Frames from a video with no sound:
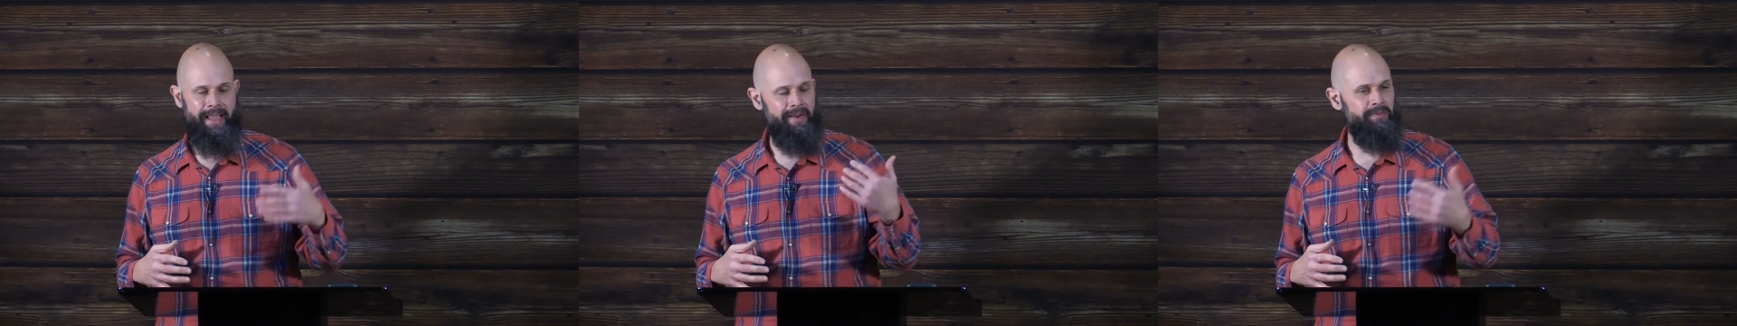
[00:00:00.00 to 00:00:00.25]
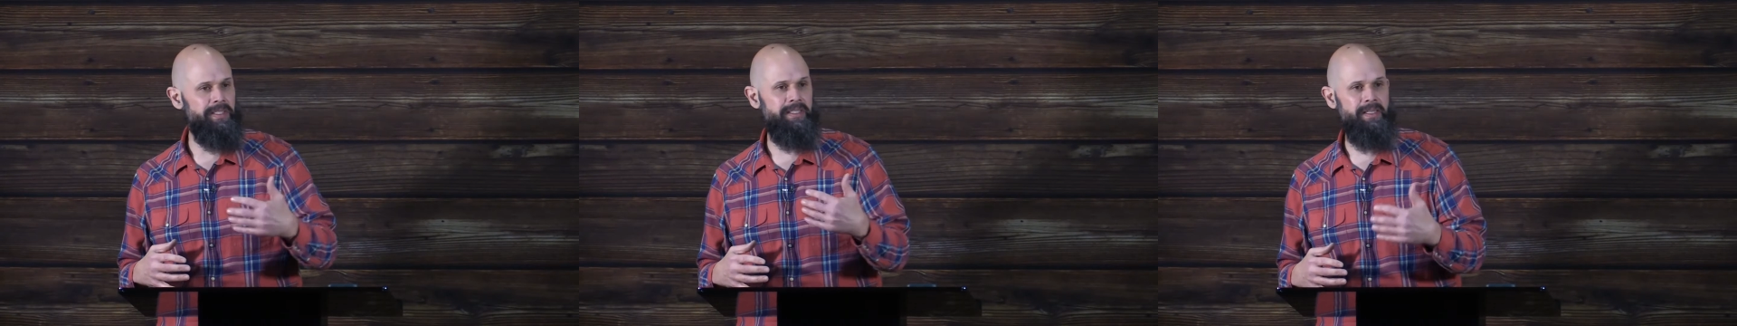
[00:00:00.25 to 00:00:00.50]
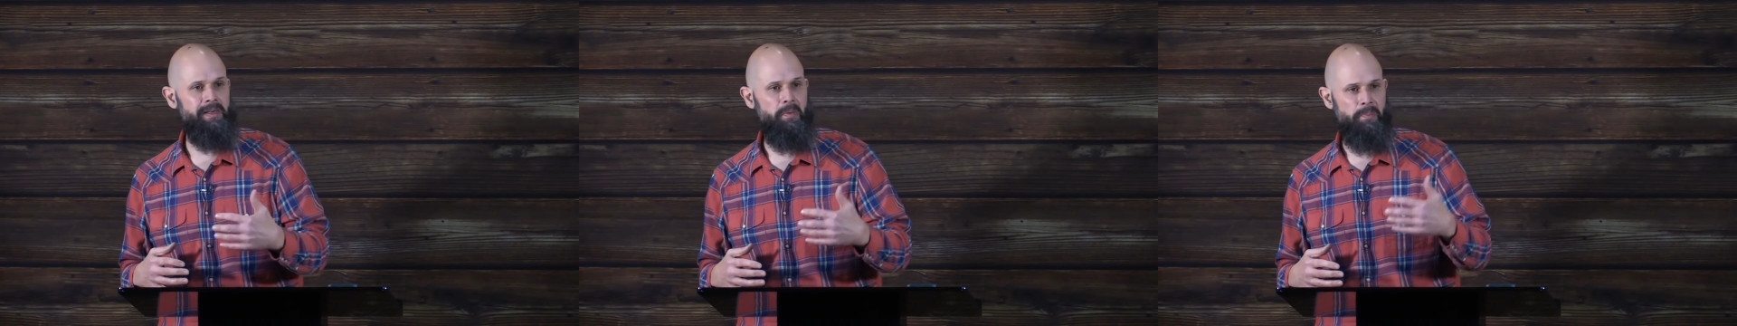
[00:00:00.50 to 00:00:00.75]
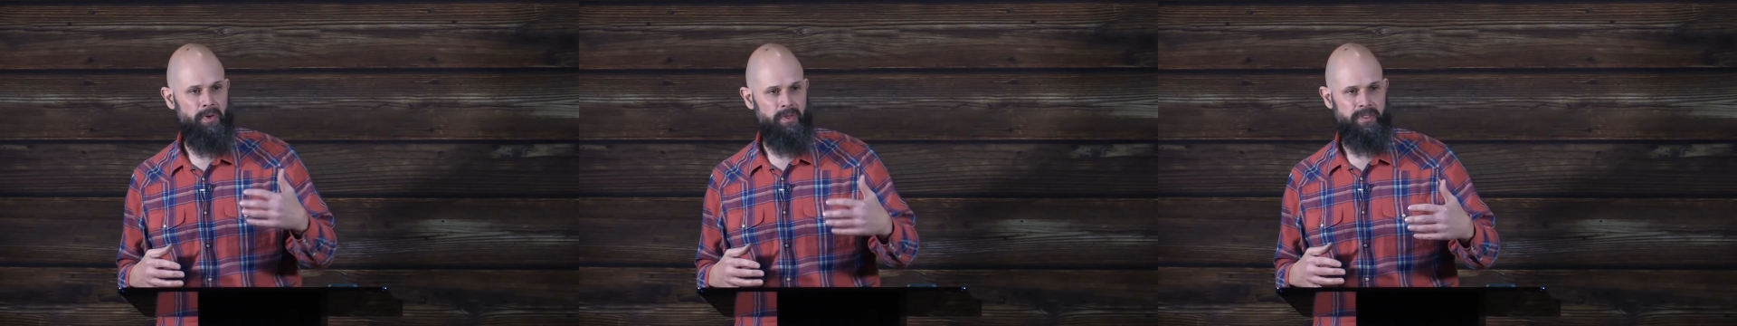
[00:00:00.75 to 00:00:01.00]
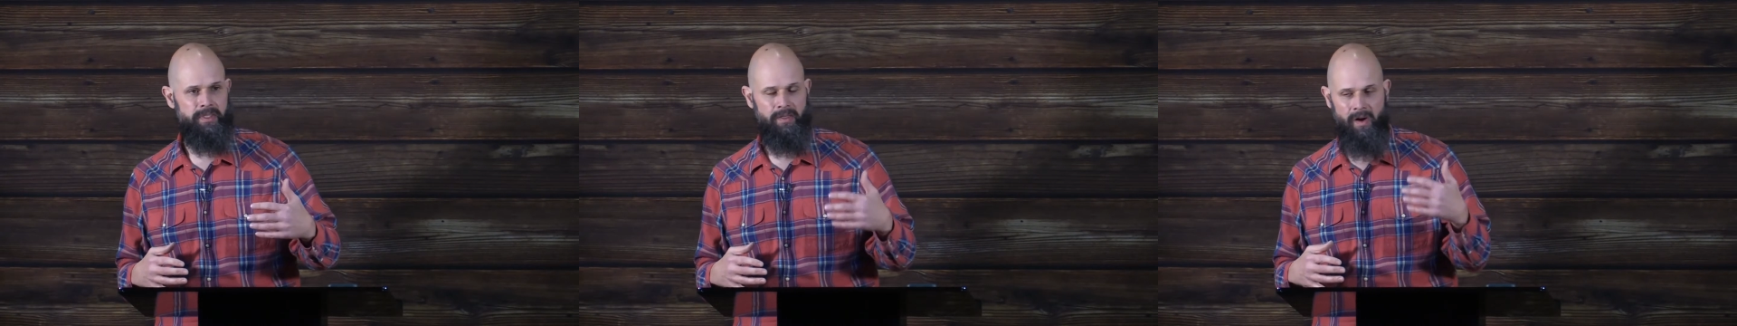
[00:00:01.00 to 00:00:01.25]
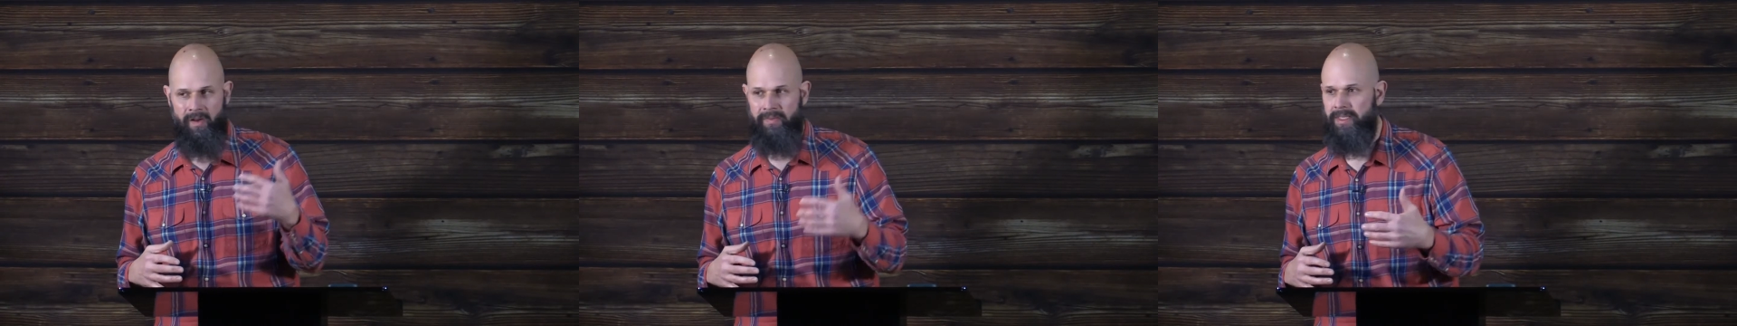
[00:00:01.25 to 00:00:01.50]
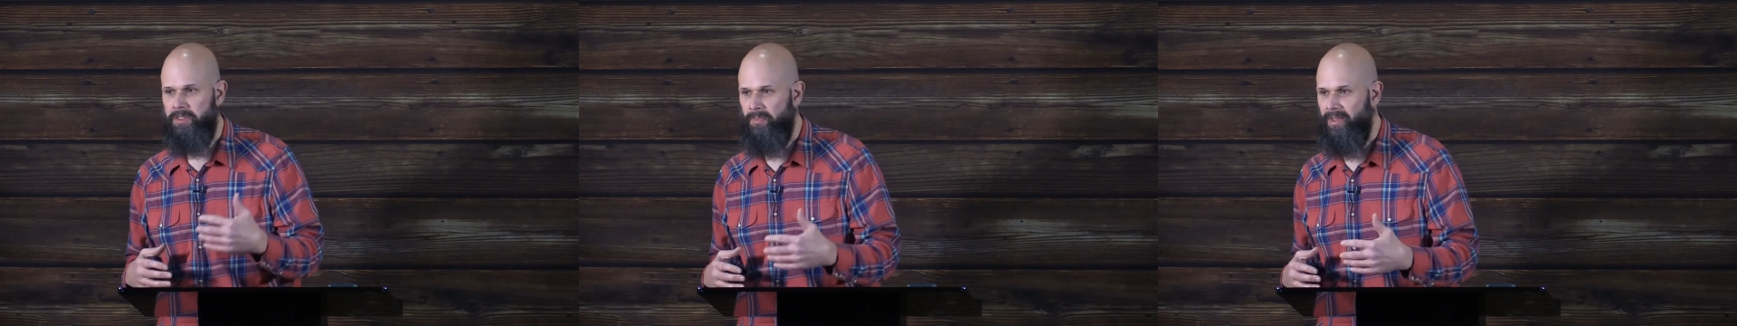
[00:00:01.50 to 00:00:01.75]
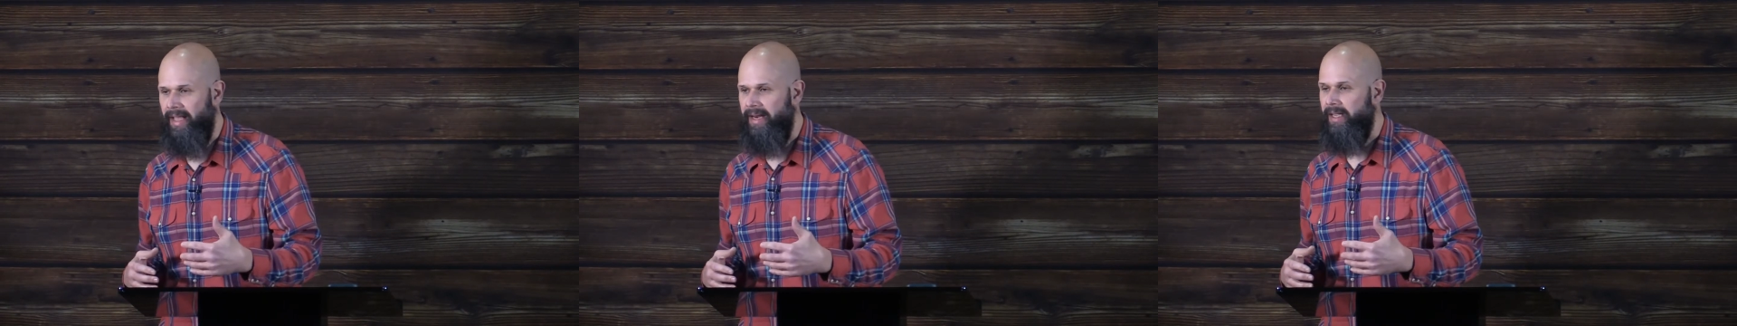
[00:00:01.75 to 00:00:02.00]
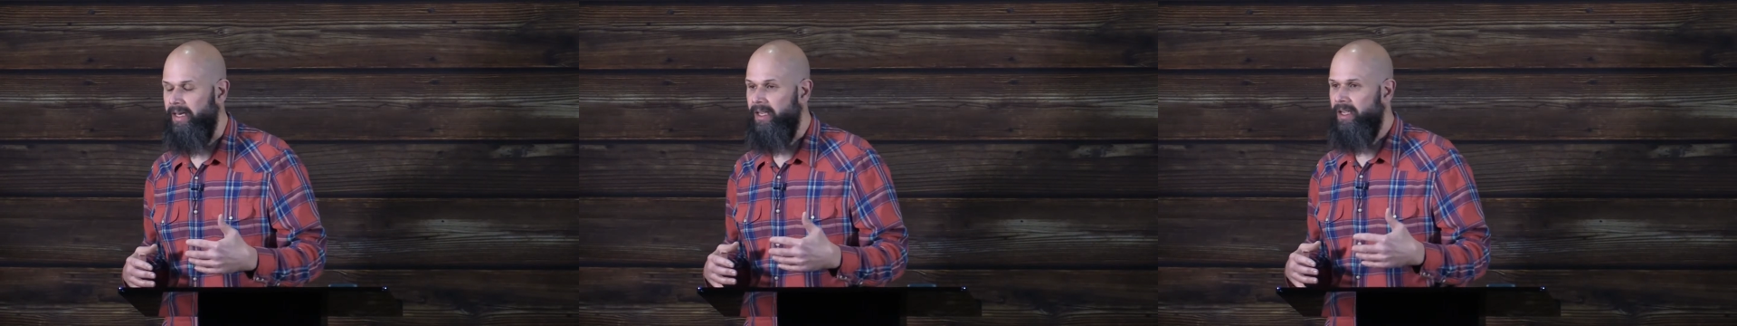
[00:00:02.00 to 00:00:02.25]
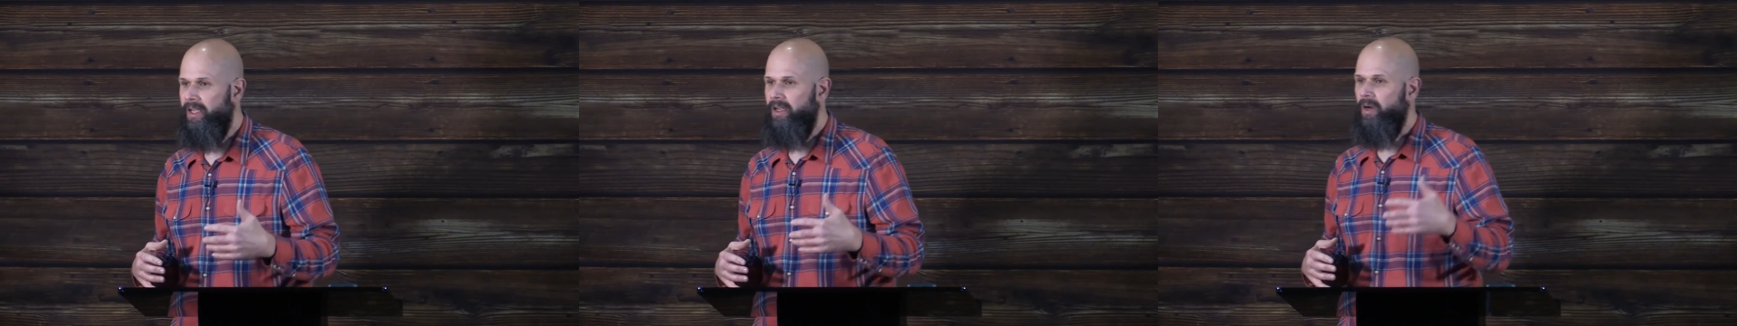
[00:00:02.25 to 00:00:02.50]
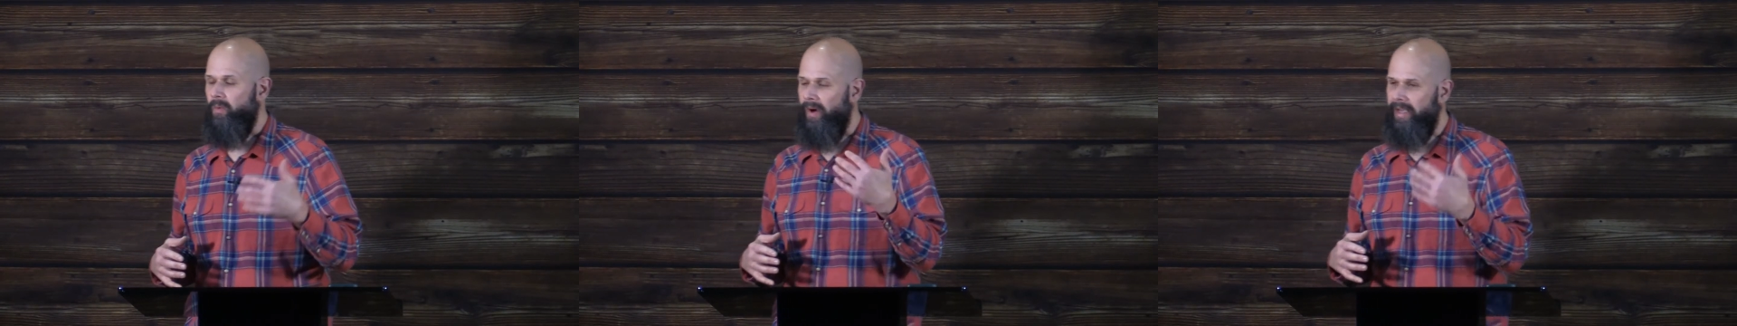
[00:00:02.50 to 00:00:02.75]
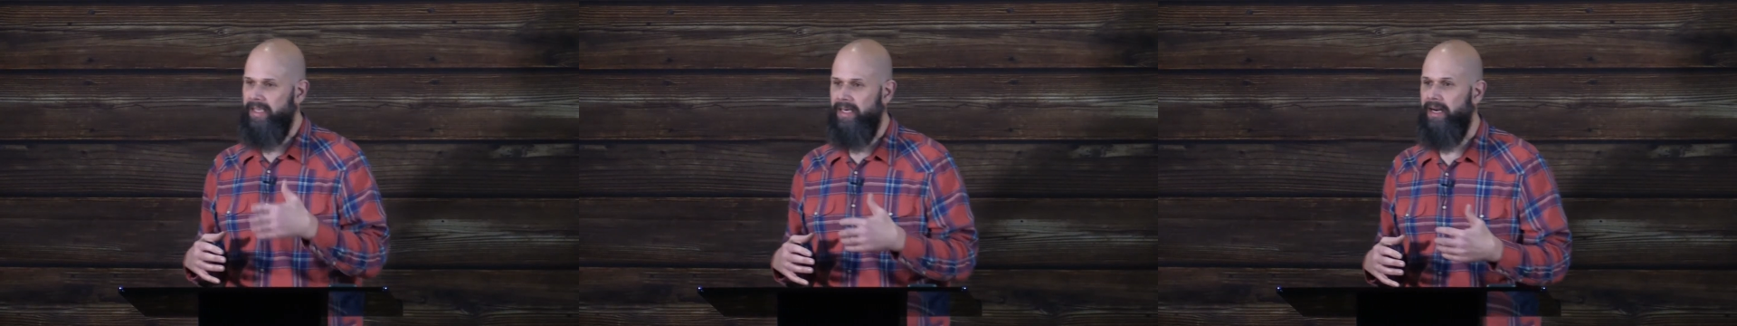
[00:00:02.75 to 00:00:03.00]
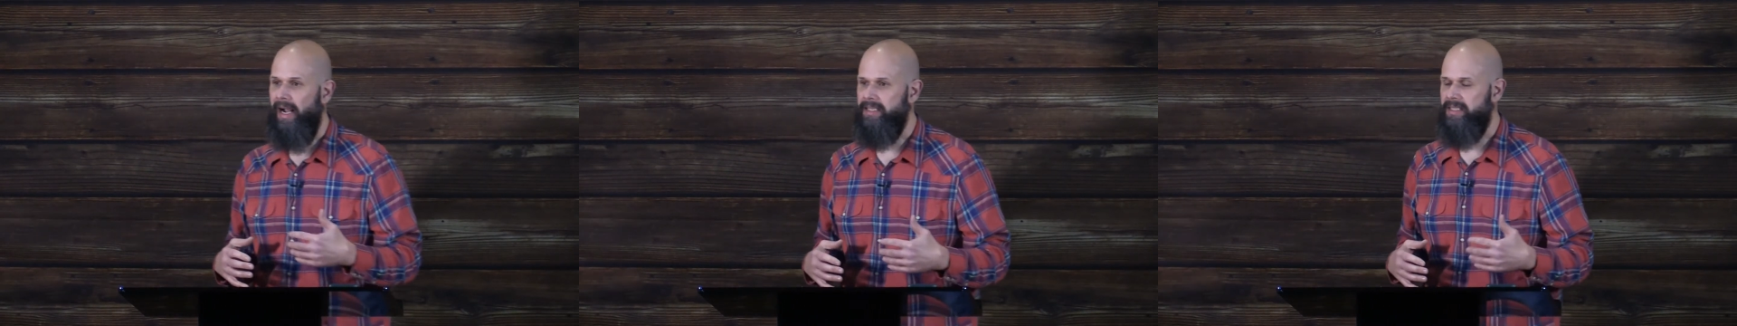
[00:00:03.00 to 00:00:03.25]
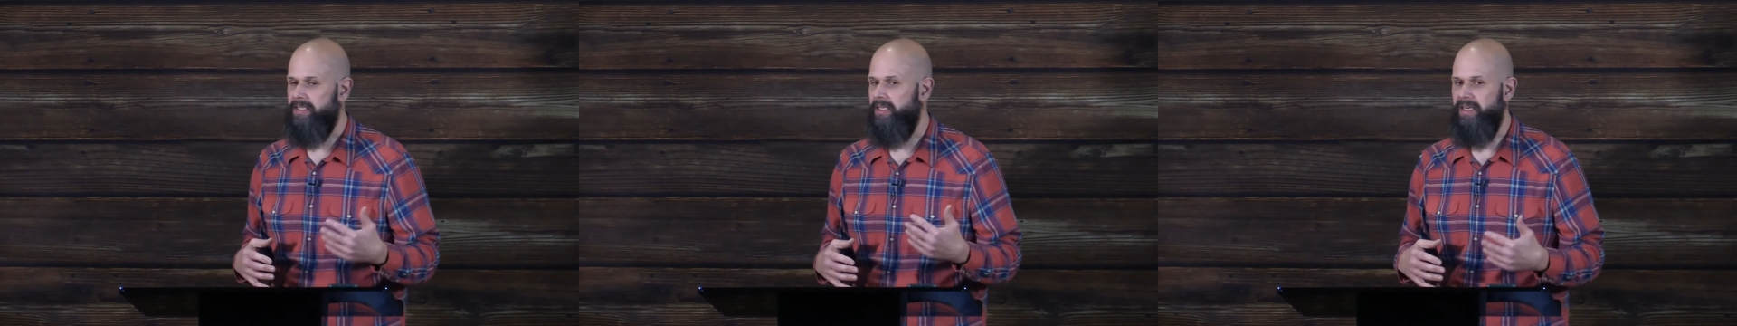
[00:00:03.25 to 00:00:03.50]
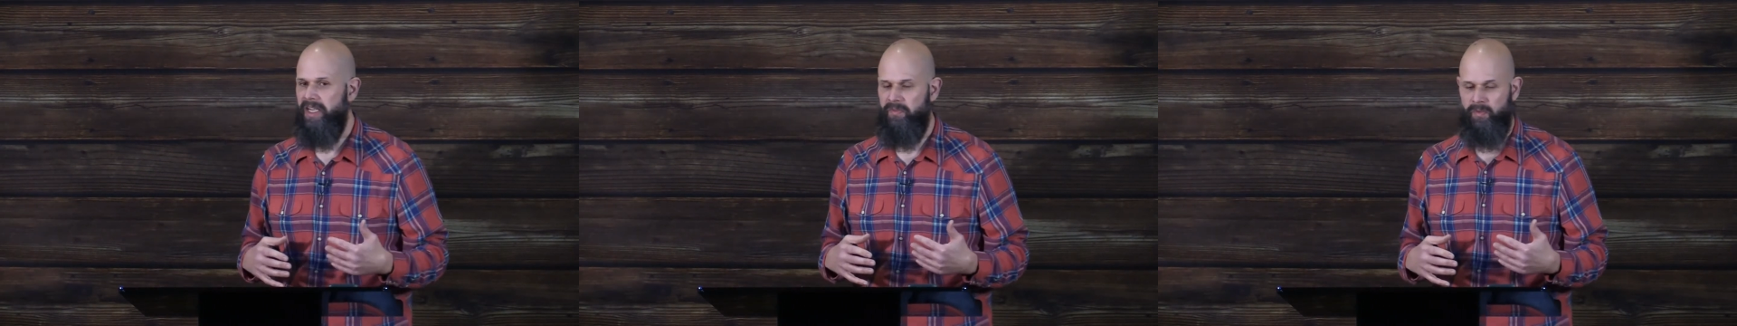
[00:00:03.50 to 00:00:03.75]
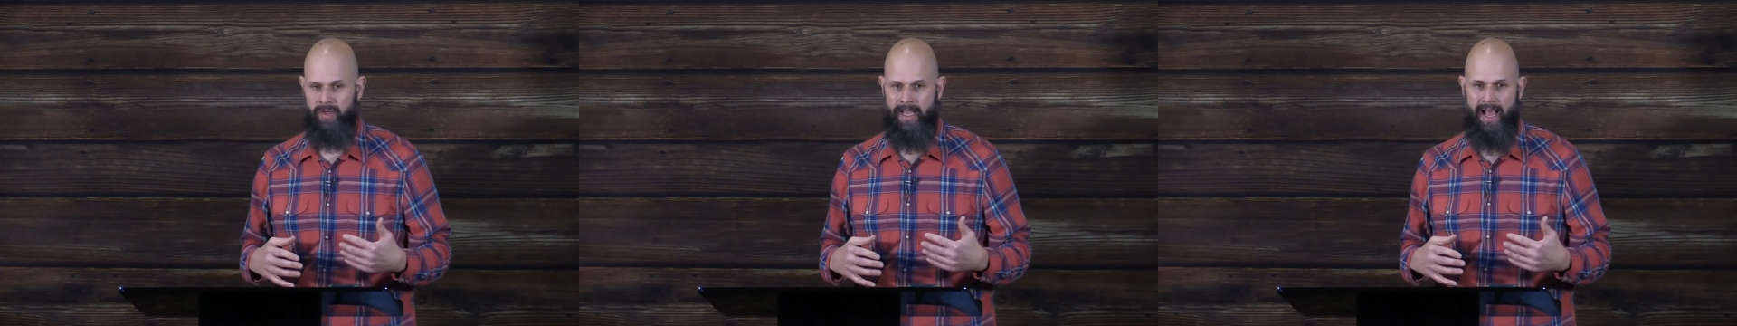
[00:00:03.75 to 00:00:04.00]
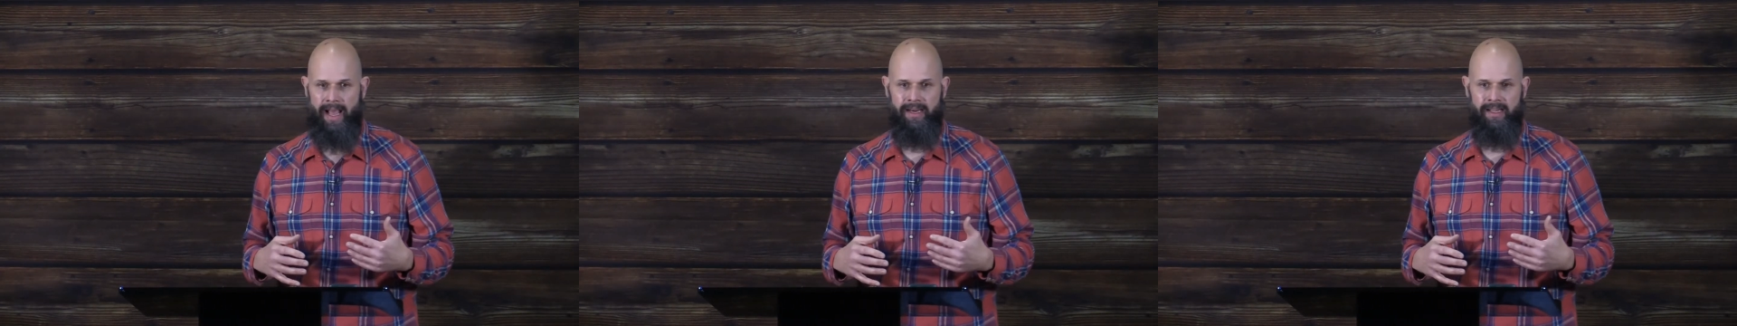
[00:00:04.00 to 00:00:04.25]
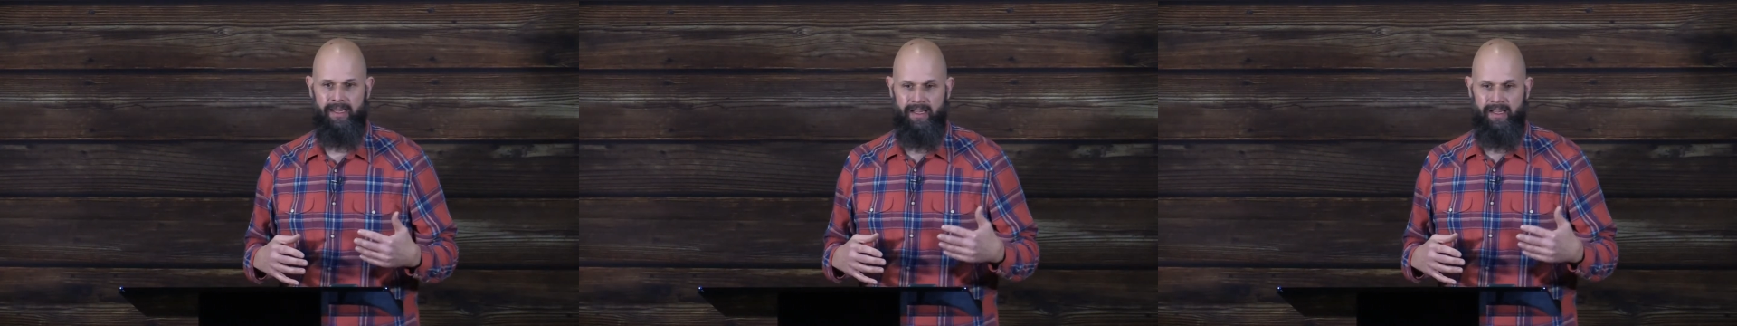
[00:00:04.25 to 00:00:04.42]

Every single person on this planet recognizes a need for God.